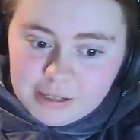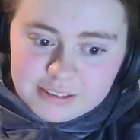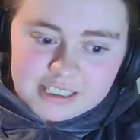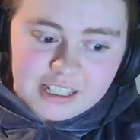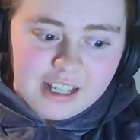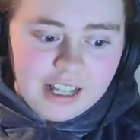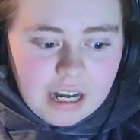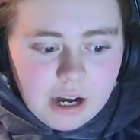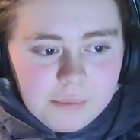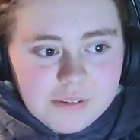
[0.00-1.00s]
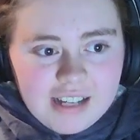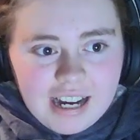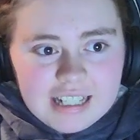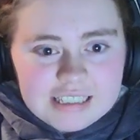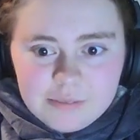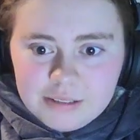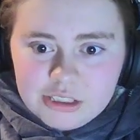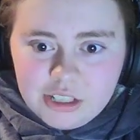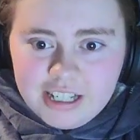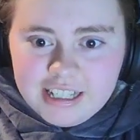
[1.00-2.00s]
Powers. I hope you guys have
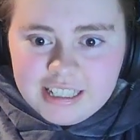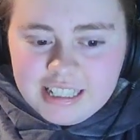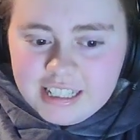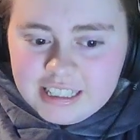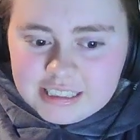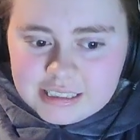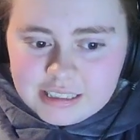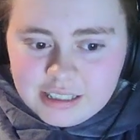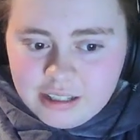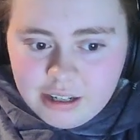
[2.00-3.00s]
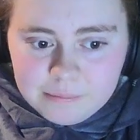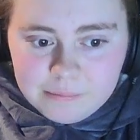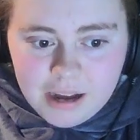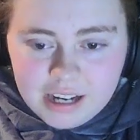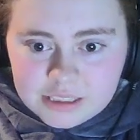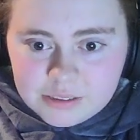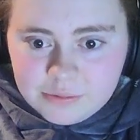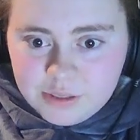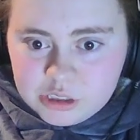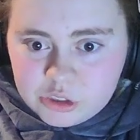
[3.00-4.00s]
enjoyed these past
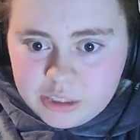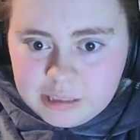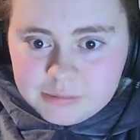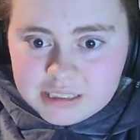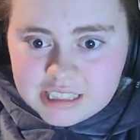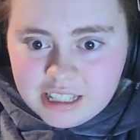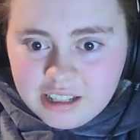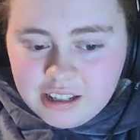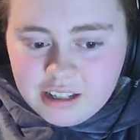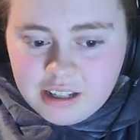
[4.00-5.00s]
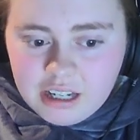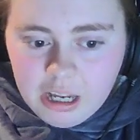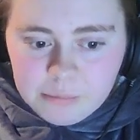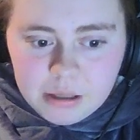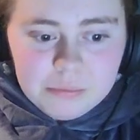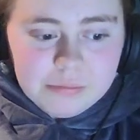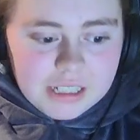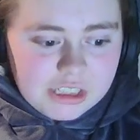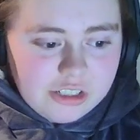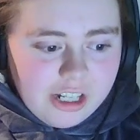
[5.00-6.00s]
few streams. Um, well,
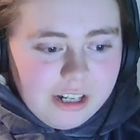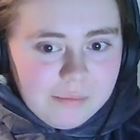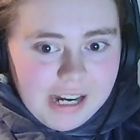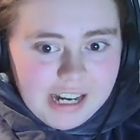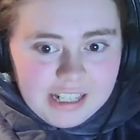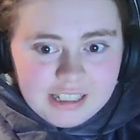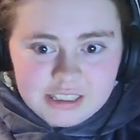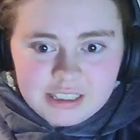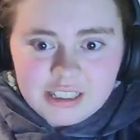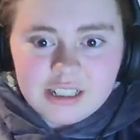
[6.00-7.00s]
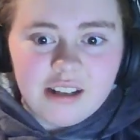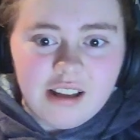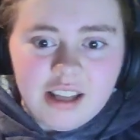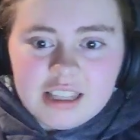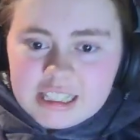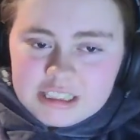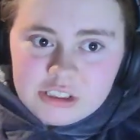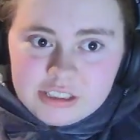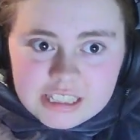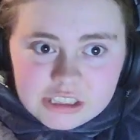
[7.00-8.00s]
this stream and last
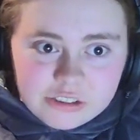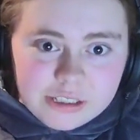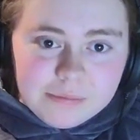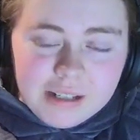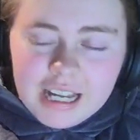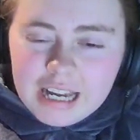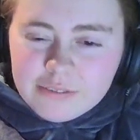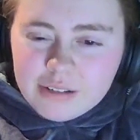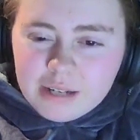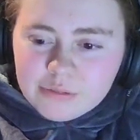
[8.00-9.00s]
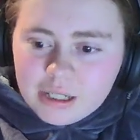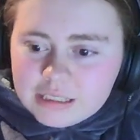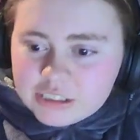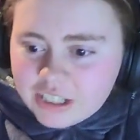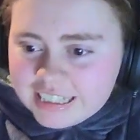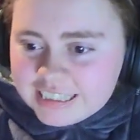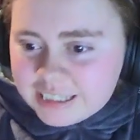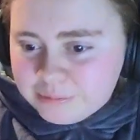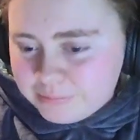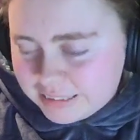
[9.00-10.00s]
Sunday stream. I've, I've quite enjoyed
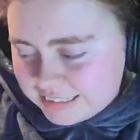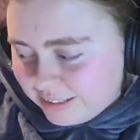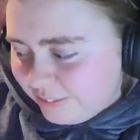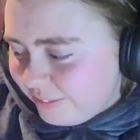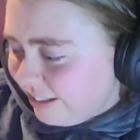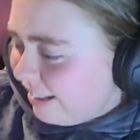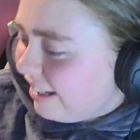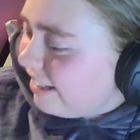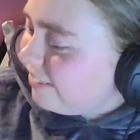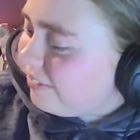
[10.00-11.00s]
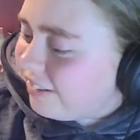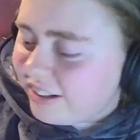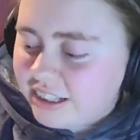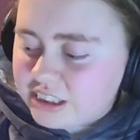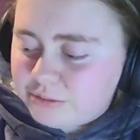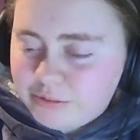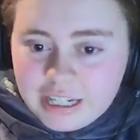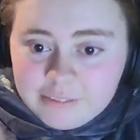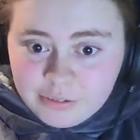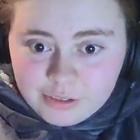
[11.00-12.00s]
them myself, just
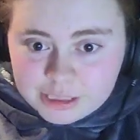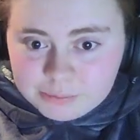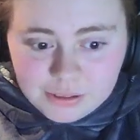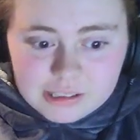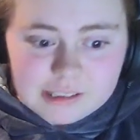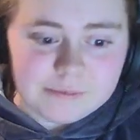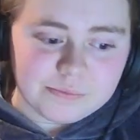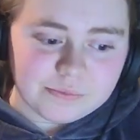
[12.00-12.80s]
reading through this book.